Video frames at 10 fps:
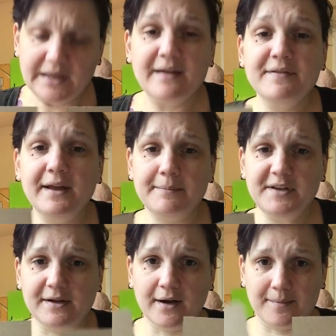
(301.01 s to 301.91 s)
of the
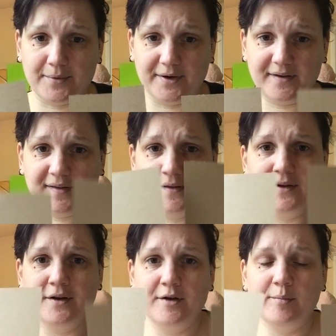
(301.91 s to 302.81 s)
empty cardboards.
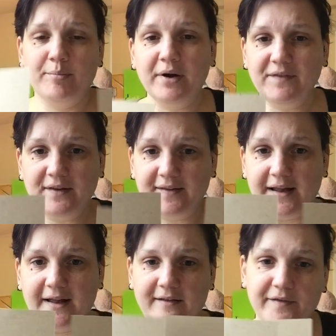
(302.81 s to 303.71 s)
Perfect
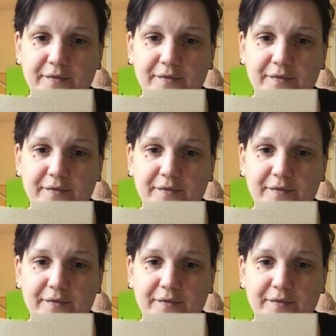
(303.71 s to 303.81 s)
size